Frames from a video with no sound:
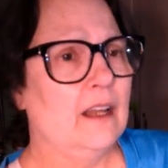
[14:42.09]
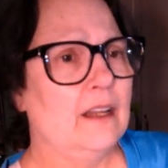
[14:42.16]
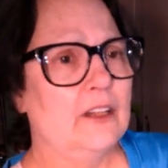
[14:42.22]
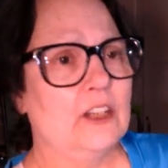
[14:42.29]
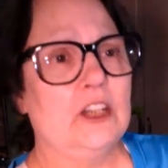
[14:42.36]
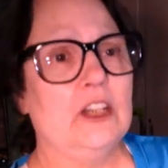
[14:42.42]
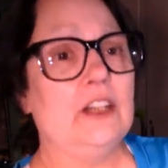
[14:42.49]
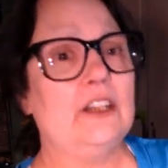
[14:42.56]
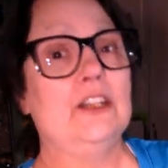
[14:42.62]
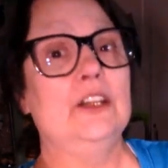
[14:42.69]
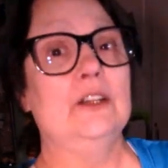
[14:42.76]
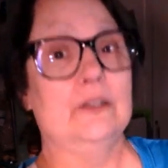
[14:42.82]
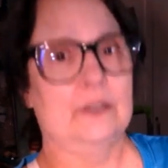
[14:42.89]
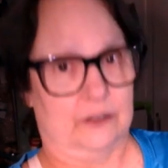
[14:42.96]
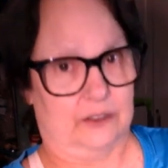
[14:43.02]
The good
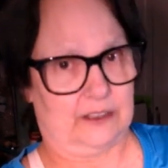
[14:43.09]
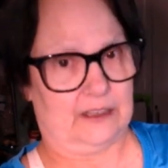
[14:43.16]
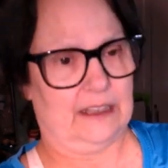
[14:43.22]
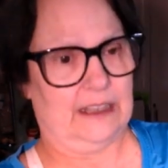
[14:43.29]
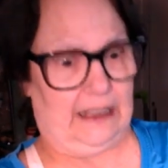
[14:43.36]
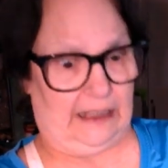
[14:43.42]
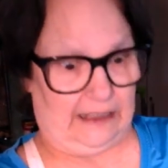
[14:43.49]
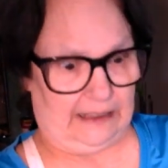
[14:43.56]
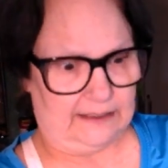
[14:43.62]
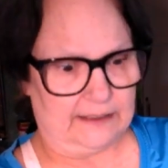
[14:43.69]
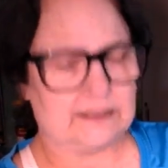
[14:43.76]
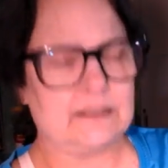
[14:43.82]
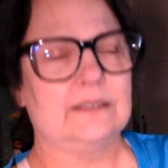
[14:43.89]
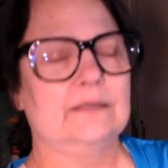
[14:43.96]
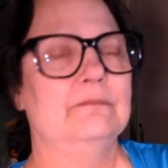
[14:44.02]
news is
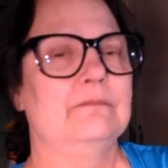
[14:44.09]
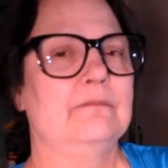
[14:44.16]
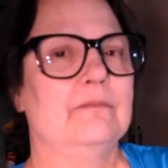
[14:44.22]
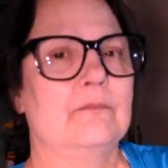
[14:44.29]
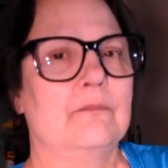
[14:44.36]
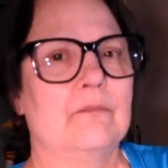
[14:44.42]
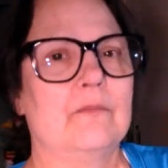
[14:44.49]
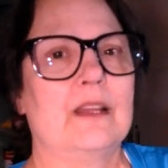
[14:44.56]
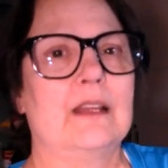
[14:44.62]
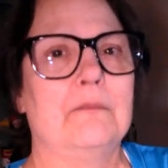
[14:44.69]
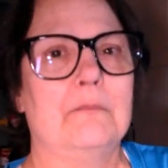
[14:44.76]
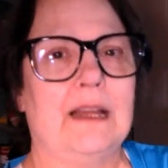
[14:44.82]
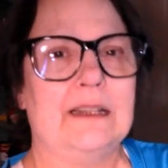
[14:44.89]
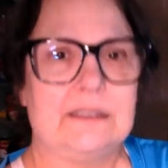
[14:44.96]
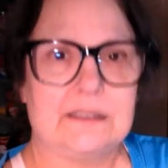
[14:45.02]
my